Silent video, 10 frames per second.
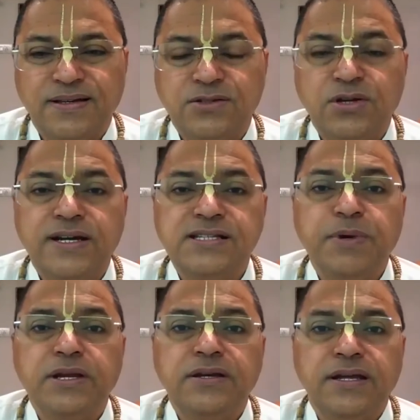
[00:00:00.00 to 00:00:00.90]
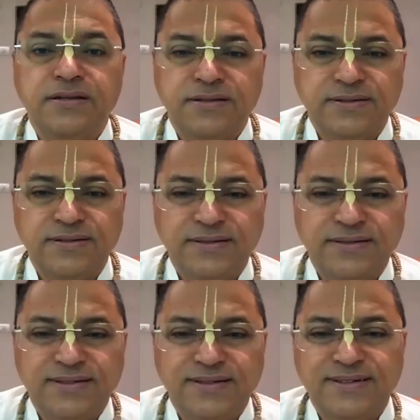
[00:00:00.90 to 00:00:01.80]
So let us meditate
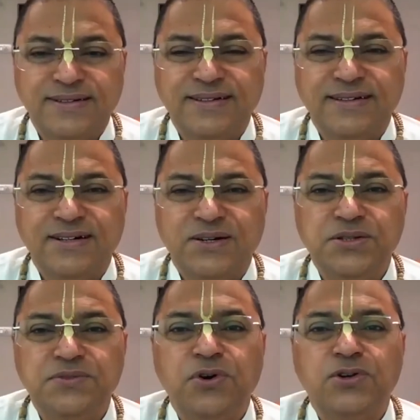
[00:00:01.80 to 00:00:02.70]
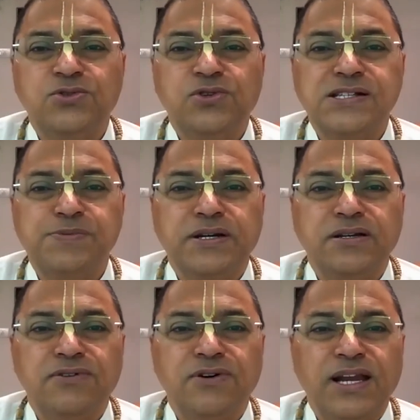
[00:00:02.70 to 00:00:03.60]
on the fortune
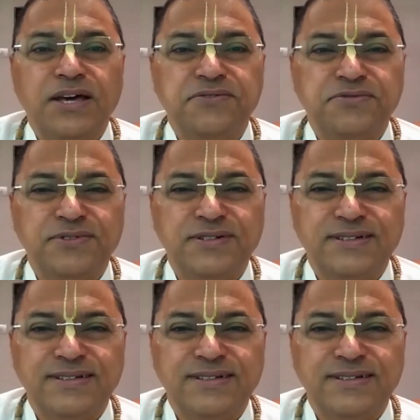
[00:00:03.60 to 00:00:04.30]
aspect of our life.